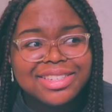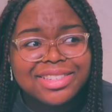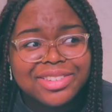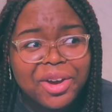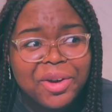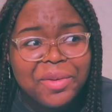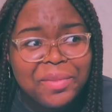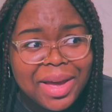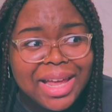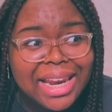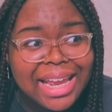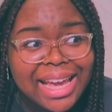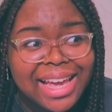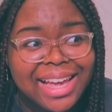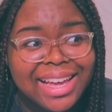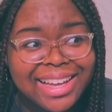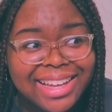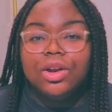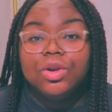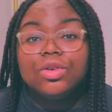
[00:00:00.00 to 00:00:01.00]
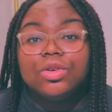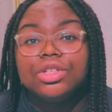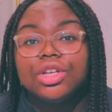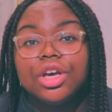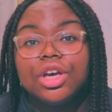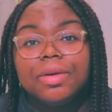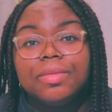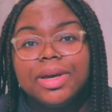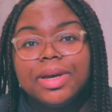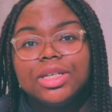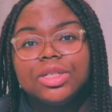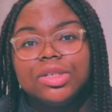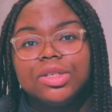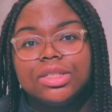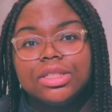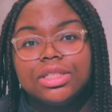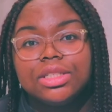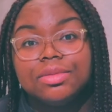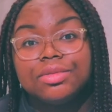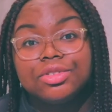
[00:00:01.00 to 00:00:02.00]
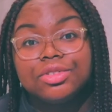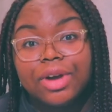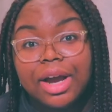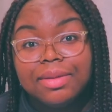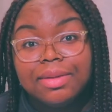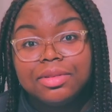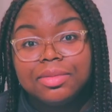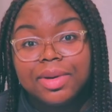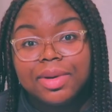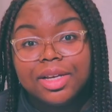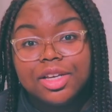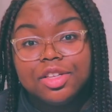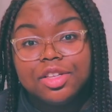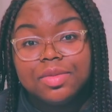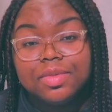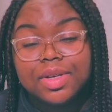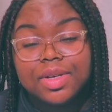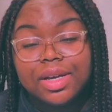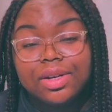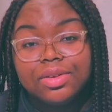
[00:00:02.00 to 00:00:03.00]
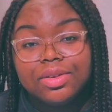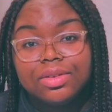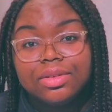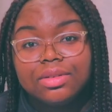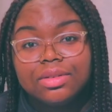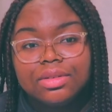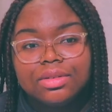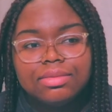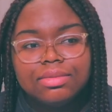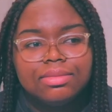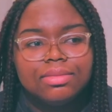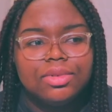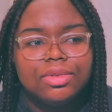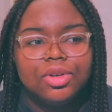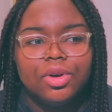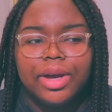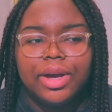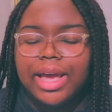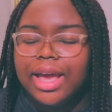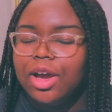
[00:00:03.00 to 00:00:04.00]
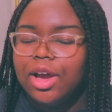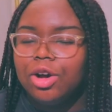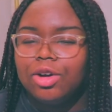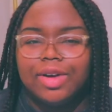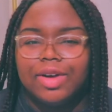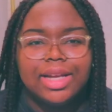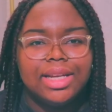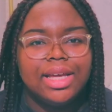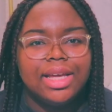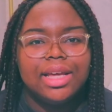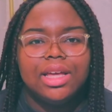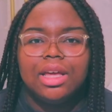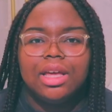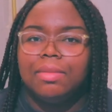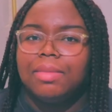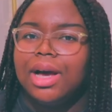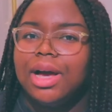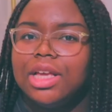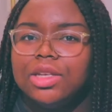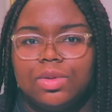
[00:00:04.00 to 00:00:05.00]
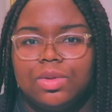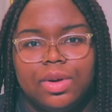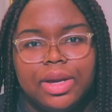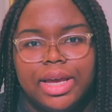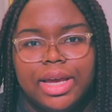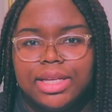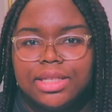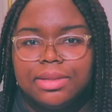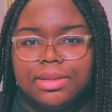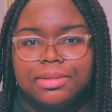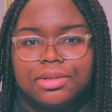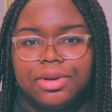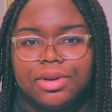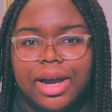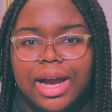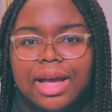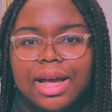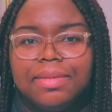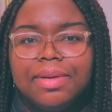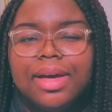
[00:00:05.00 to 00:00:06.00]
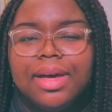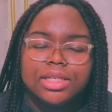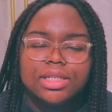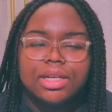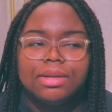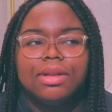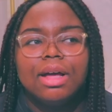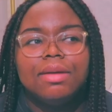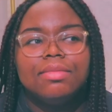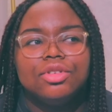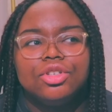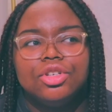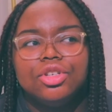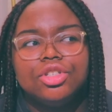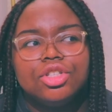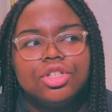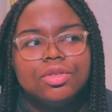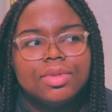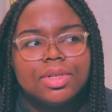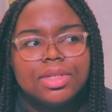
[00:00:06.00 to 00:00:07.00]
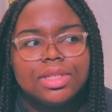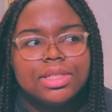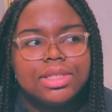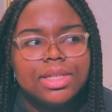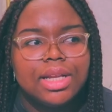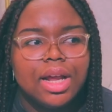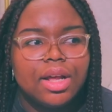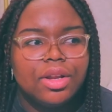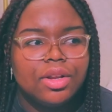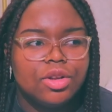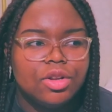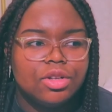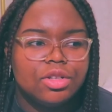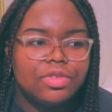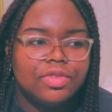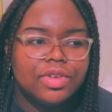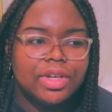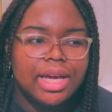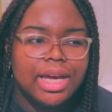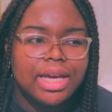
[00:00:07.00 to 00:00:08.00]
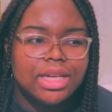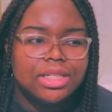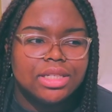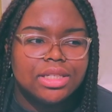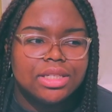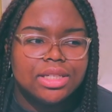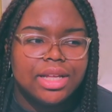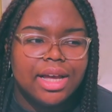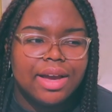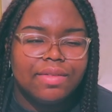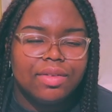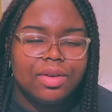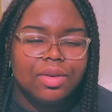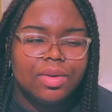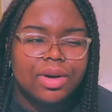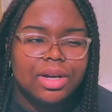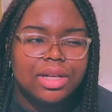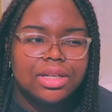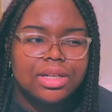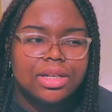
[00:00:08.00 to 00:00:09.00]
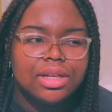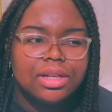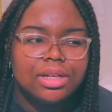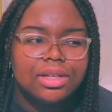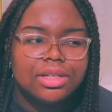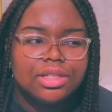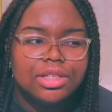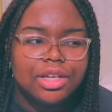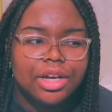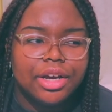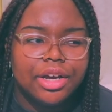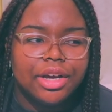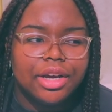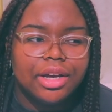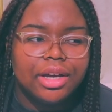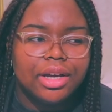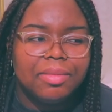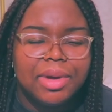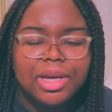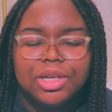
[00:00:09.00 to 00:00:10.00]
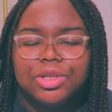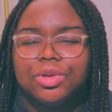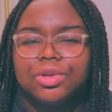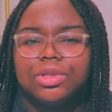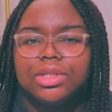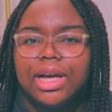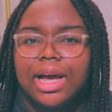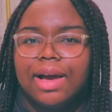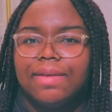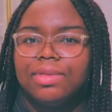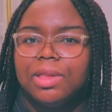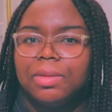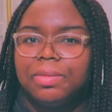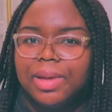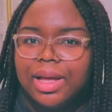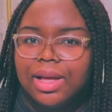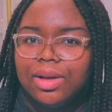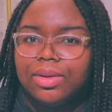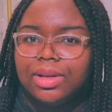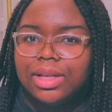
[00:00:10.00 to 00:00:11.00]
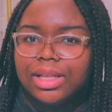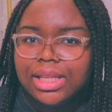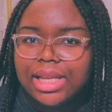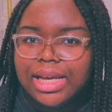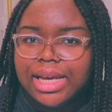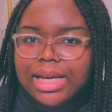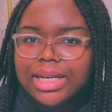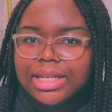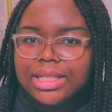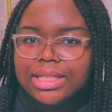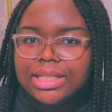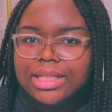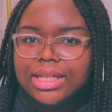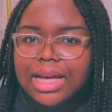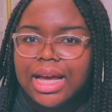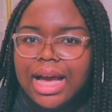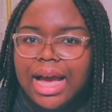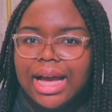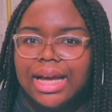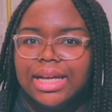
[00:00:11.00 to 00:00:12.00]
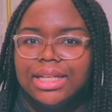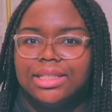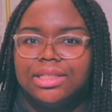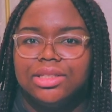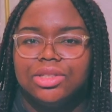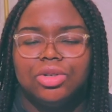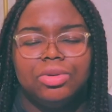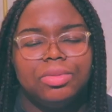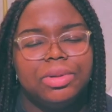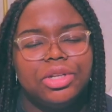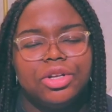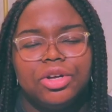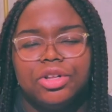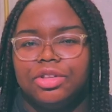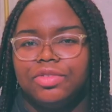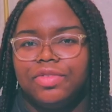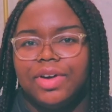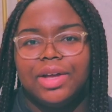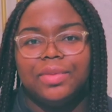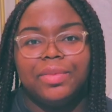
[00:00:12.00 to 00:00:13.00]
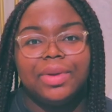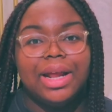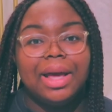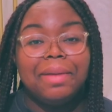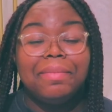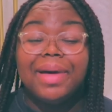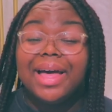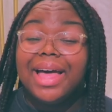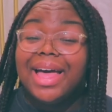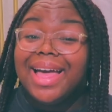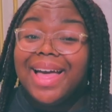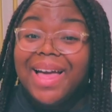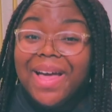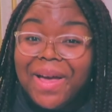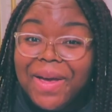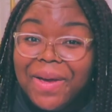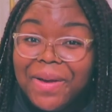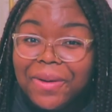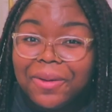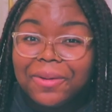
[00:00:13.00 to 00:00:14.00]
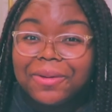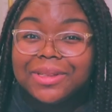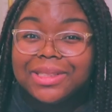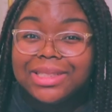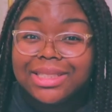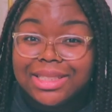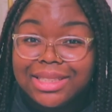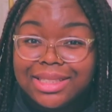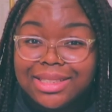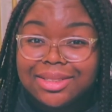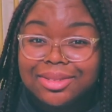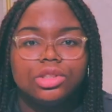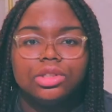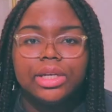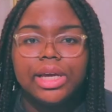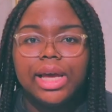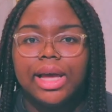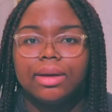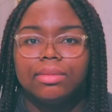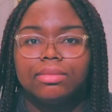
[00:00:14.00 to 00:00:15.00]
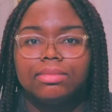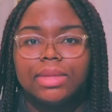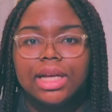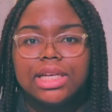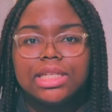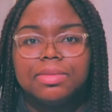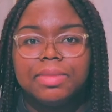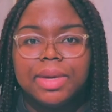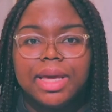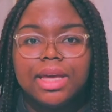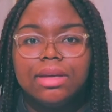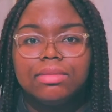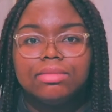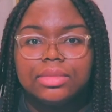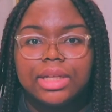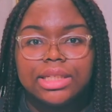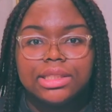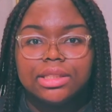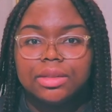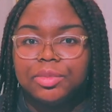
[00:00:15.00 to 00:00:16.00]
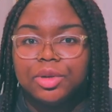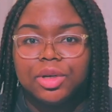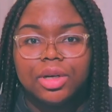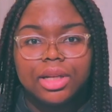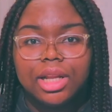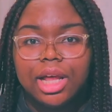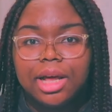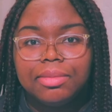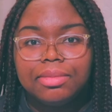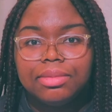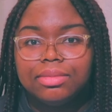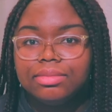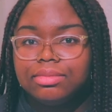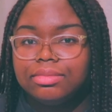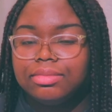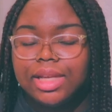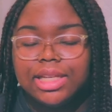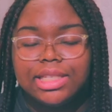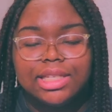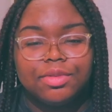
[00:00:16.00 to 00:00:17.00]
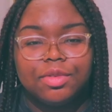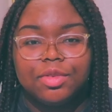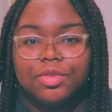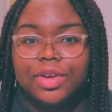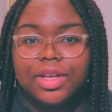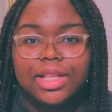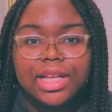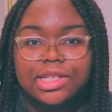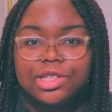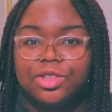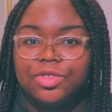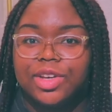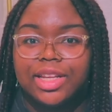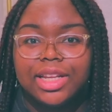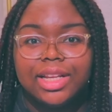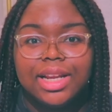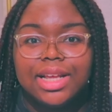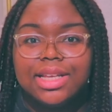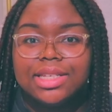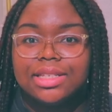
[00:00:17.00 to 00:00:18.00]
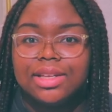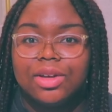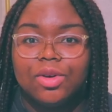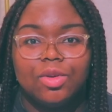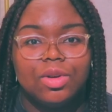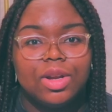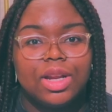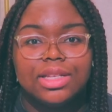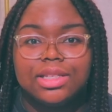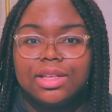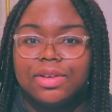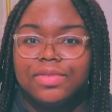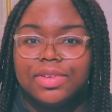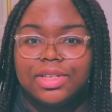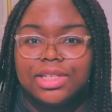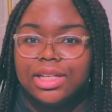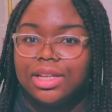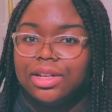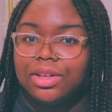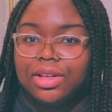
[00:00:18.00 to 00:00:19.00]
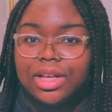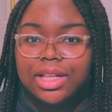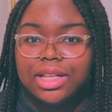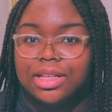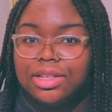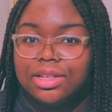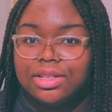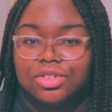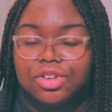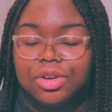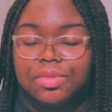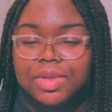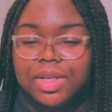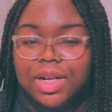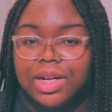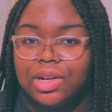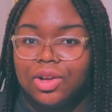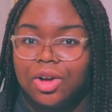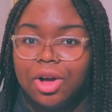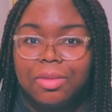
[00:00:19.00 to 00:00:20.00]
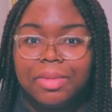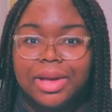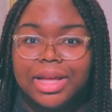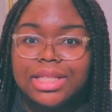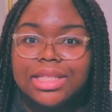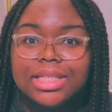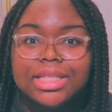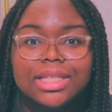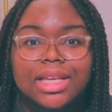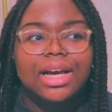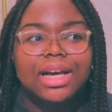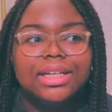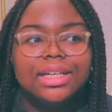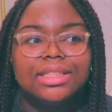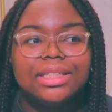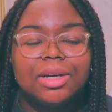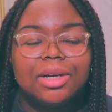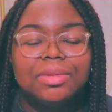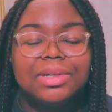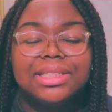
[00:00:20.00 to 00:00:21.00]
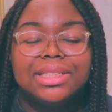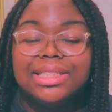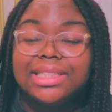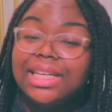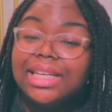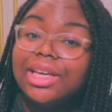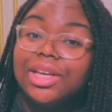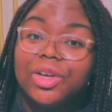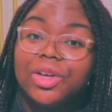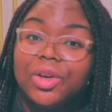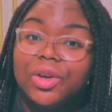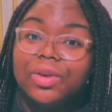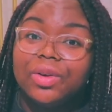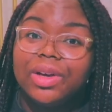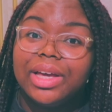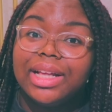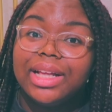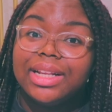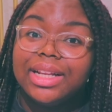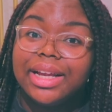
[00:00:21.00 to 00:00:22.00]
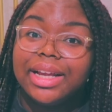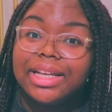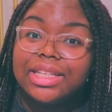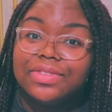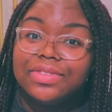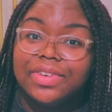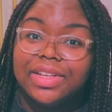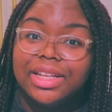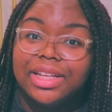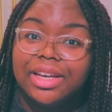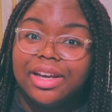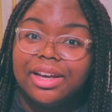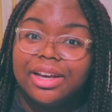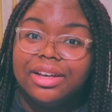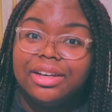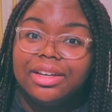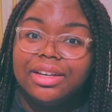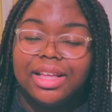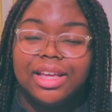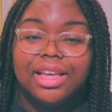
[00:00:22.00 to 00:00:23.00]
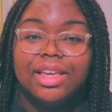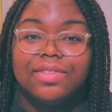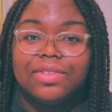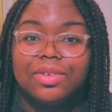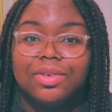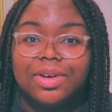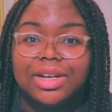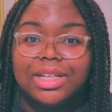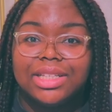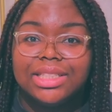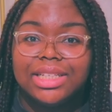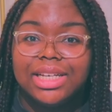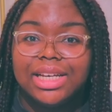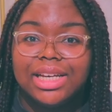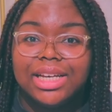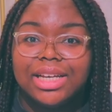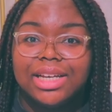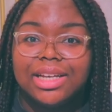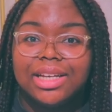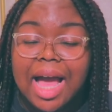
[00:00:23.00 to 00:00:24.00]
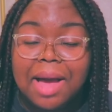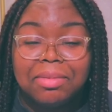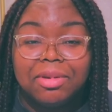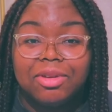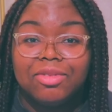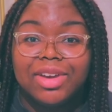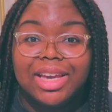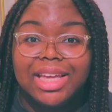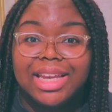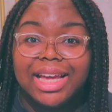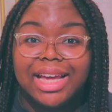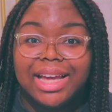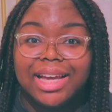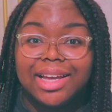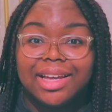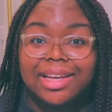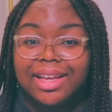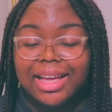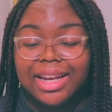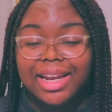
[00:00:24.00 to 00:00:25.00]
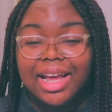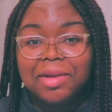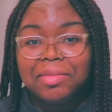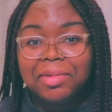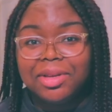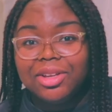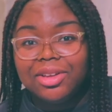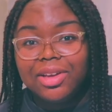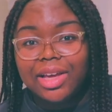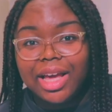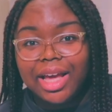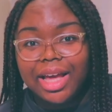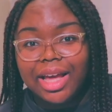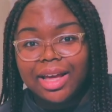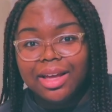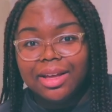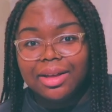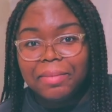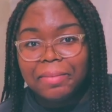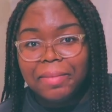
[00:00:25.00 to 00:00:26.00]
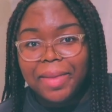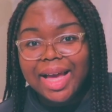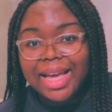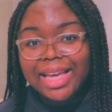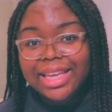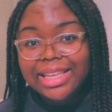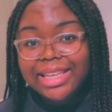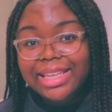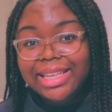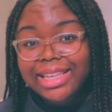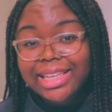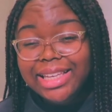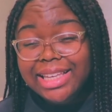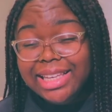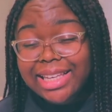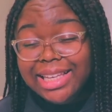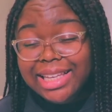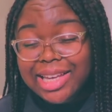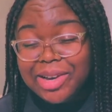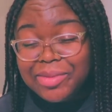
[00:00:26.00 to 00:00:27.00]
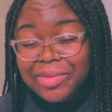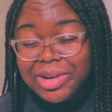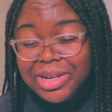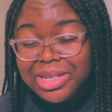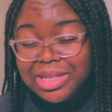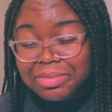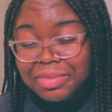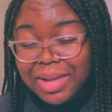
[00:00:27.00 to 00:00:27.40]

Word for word: so many. And also make sure to subscribe to my YouTube channel. You're here already, you might as well hit subscribe. Sometimes YouTube doesn't send out the notifications to everyone. So make sure to have the bell clicked and you'll be notified when I post. So yeah, that's me, that's the book club, that's everything, that's the reading list. All that stuff is in the, in the description and the comments. I shall be seeing you in the next video. Thank you for watching, happy reading, and happy new year. Bye, oh my gosh,